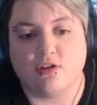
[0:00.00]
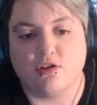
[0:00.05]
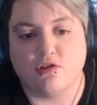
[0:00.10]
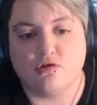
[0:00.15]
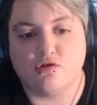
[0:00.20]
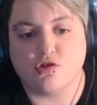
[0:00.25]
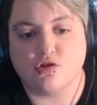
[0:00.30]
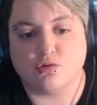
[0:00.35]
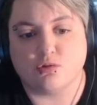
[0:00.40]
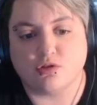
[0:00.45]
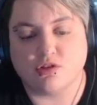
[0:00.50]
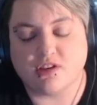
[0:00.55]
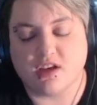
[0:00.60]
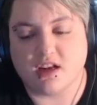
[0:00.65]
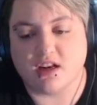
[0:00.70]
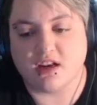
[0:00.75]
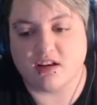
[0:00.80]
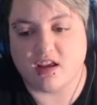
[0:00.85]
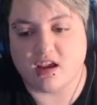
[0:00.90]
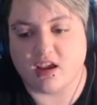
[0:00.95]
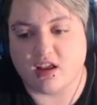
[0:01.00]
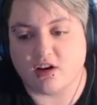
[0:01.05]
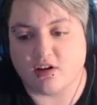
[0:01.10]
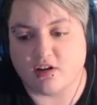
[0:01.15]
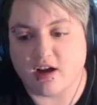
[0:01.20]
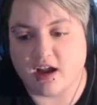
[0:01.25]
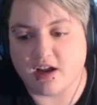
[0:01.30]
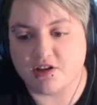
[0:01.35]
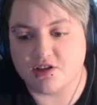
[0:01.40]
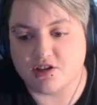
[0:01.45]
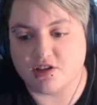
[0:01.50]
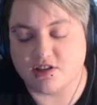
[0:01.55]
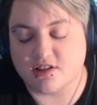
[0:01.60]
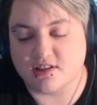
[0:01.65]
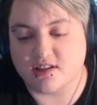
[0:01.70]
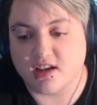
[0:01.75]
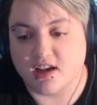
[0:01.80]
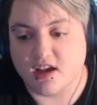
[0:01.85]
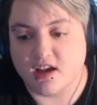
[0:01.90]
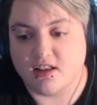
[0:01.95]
usual day-to-day interactions